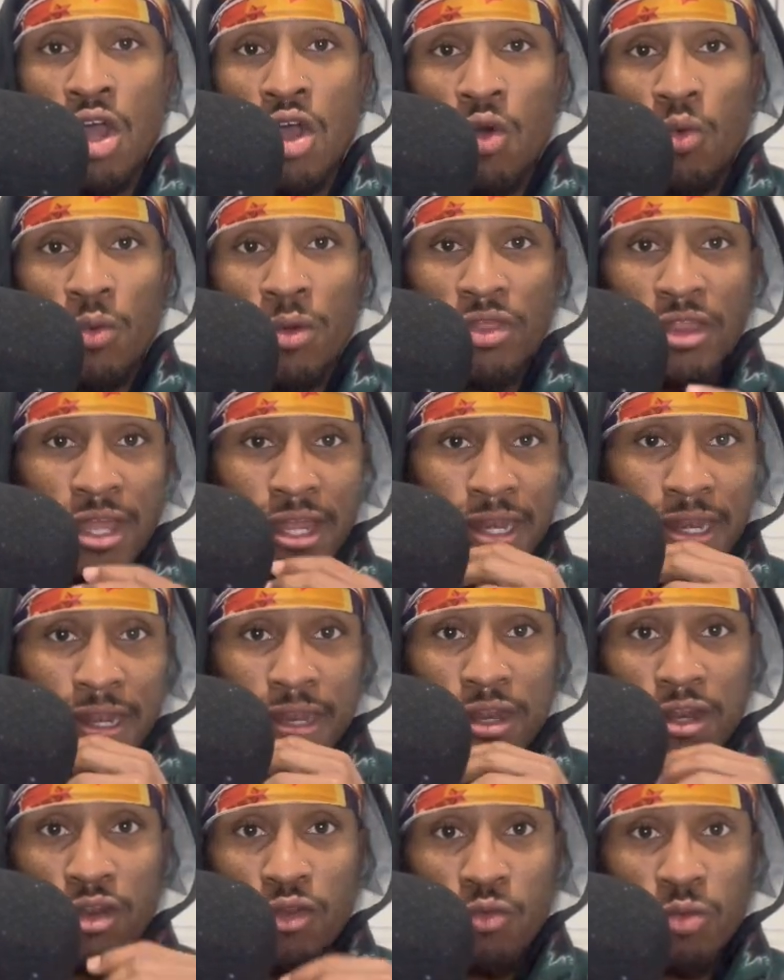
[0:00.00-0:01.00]

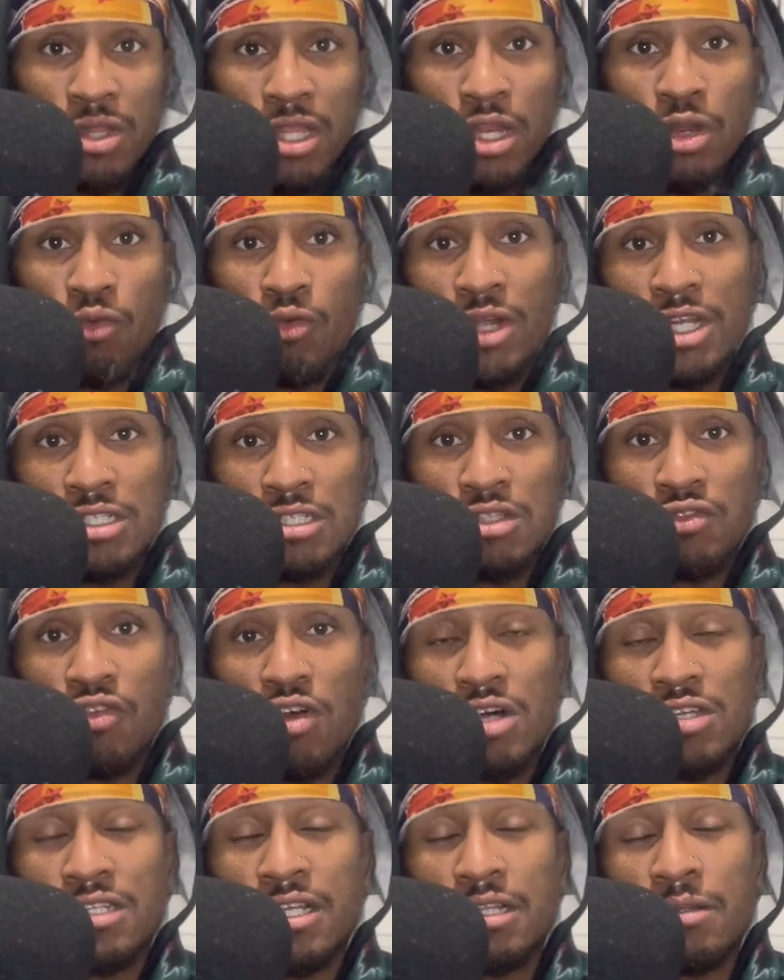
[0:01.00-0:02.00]
within the region as
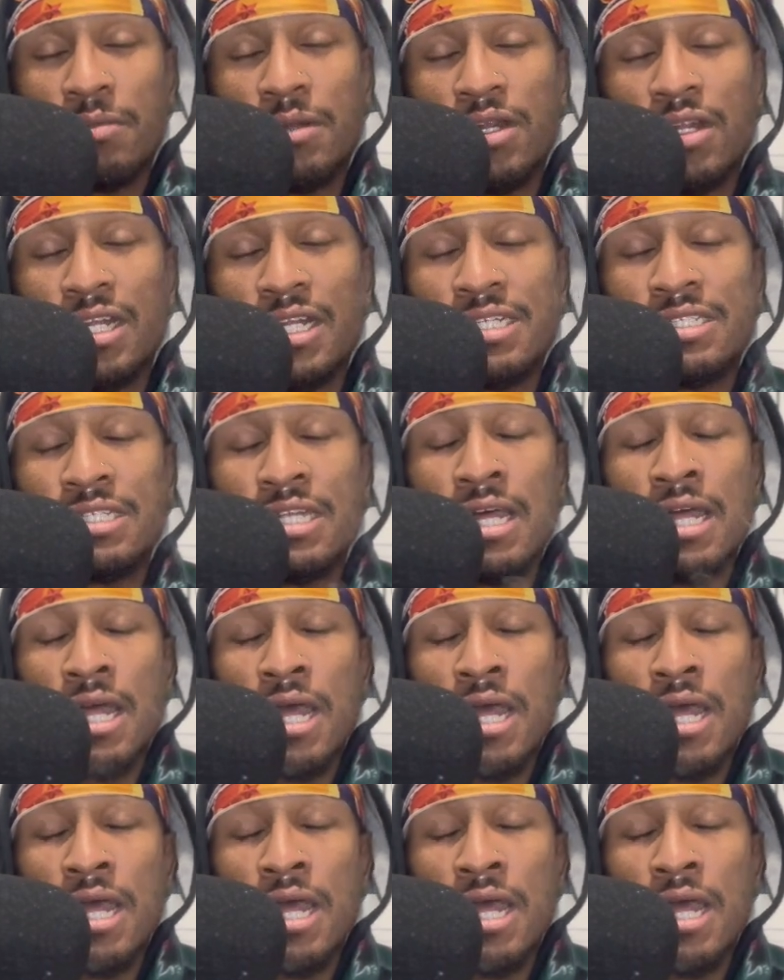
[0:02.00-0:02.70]
far as like the Middle East.